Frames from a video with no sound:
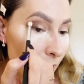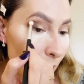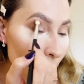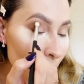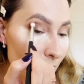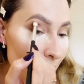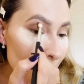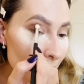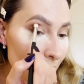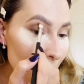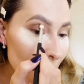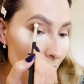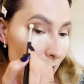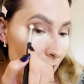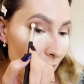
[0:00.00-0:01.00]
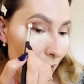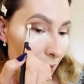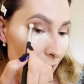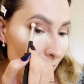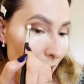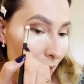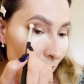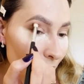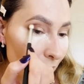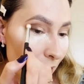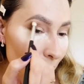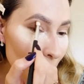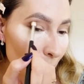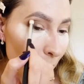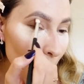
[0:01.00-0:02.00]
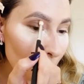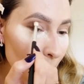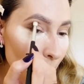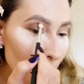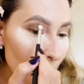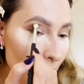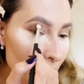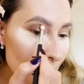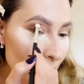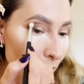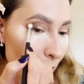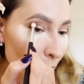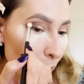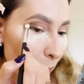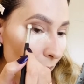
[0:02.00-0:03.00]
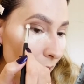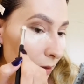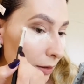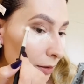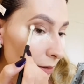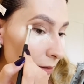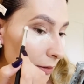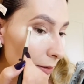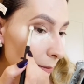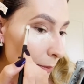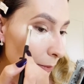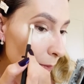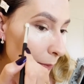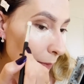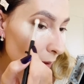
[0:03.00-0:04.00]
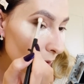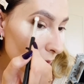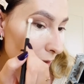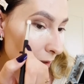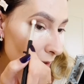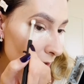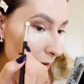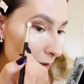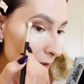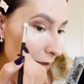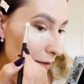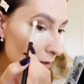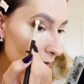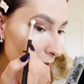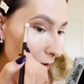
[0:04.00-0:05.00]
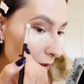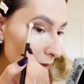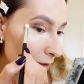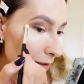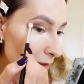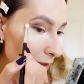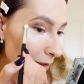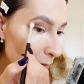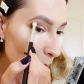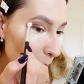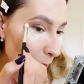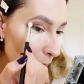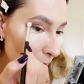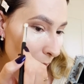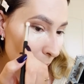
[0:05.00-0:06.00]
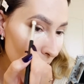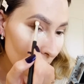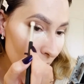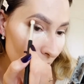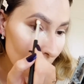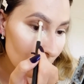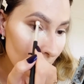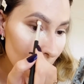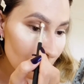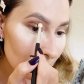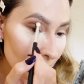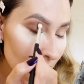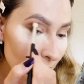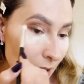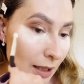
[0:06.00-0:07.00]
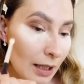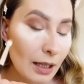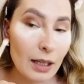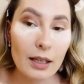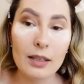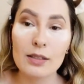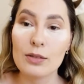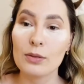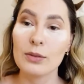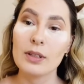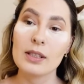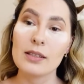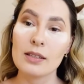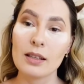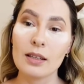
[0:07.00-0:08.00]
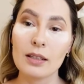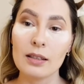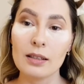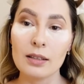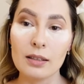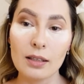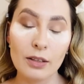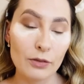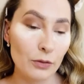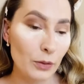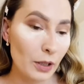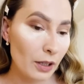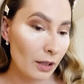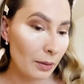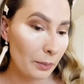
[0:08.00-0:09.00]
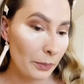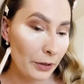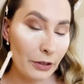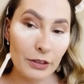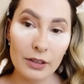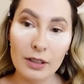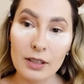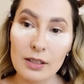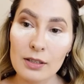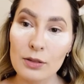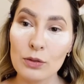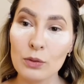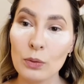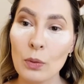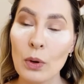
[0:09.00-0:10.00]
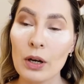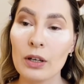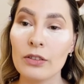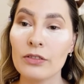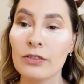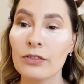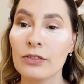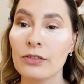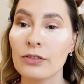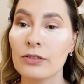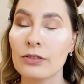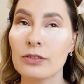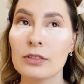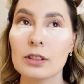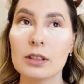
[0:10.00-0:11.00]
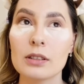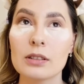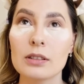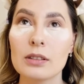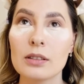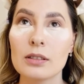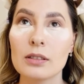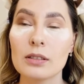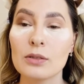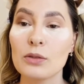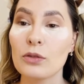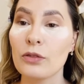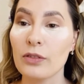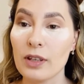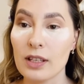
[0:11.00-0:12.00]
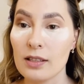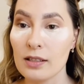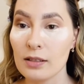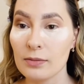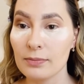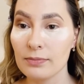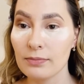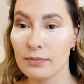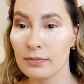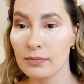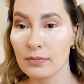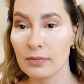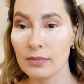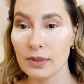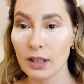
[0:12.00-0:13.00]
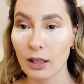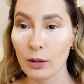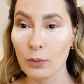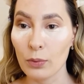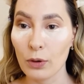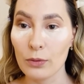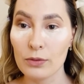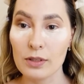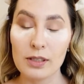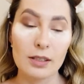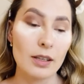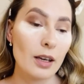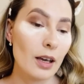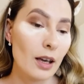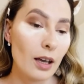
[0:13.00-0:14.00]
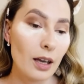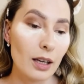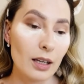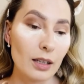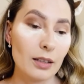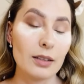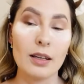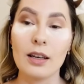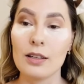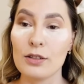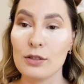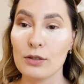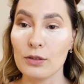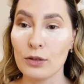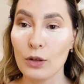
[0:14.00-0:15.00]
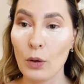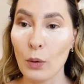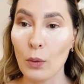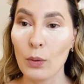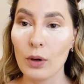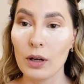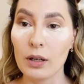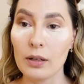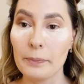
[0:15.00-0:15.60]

It's a nice color, it blends very well, but it's not that pigmented. So let's say if we compare this to one of the Too Faced dark browns, it has no